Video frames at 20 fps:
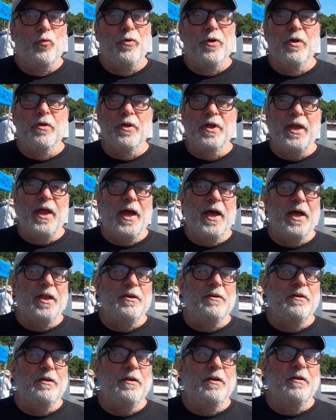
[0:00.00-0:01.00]
really had
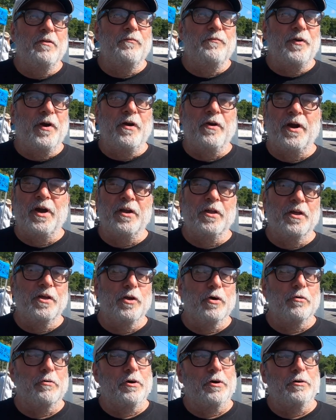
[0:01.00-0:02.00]
very
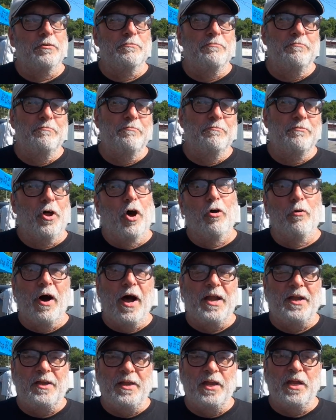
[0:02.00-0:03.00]
little or no
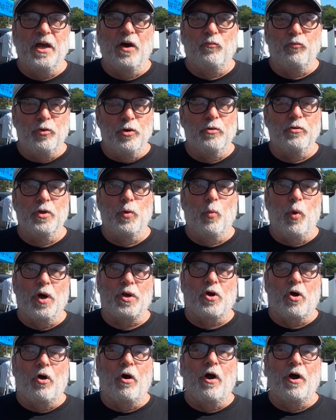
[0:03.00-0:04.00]
idea really what
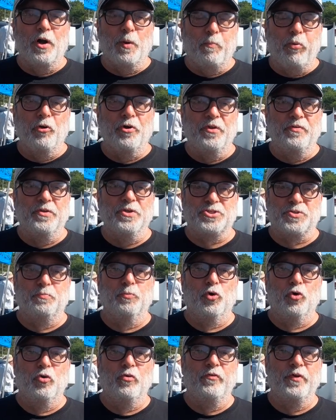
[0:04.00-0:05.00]
car to put in this
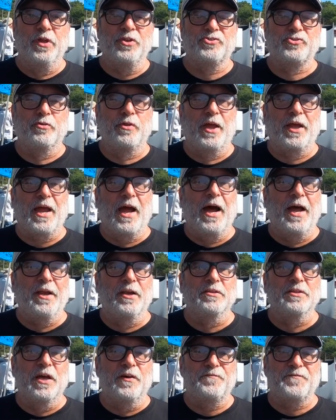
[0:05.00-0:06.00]
movie. So they kind
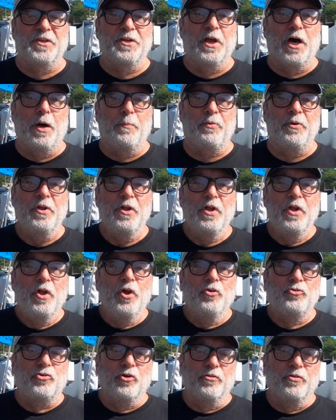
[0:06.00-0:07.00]
of left it up
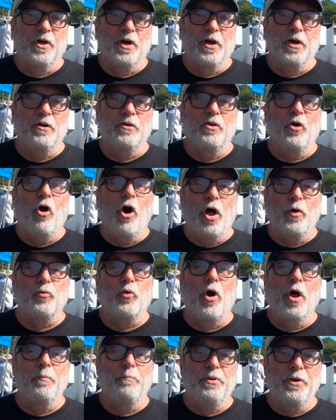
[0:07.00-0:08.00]
to the hot
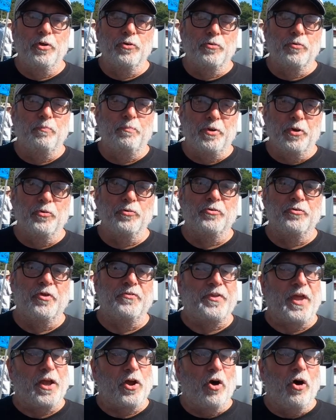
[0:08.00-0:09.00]
rod build, builder
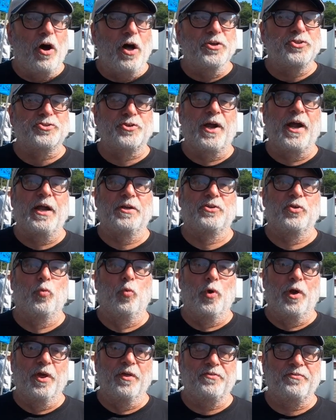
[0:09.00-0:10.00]
that they contracted
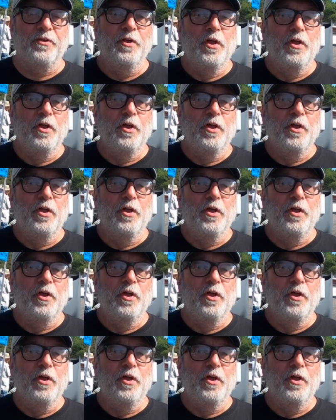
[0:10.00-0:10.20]
with